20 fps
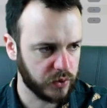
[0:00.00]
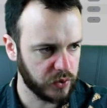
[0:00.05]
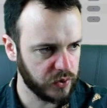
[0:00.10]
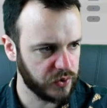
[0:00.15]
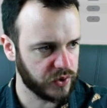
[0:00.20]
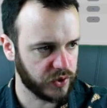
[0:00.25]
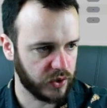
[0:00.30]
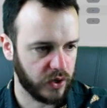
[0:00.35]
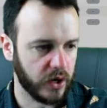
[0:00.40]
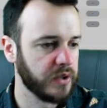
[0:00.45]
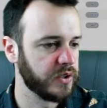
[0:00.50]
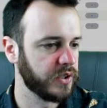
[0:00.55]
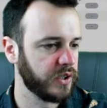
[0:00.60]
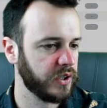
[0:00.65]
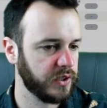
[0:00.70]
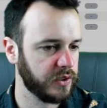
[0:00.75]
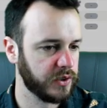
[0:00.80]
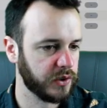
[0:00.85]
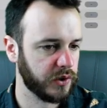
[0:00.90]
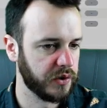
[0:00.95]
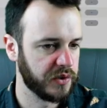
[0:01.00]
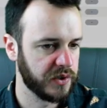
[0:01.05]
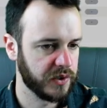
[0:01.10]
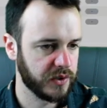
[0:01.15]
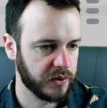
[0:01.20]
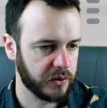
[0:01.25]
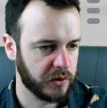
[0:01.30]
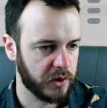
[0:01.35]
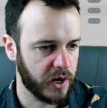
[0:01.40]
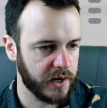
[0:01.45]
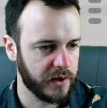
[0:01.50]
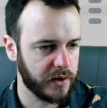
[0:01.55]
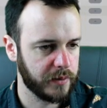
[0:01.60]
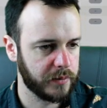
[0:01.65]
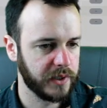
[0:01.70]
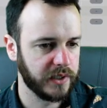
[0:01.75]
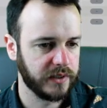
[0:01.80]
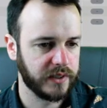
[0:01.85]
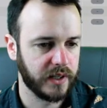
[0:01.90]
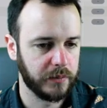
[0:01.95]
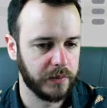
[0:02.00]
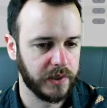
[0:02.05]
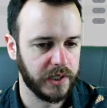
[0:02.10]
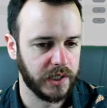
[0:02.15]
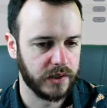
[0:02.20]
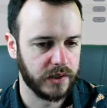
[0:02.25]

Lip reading: So good signs early doors. This is a great opening 10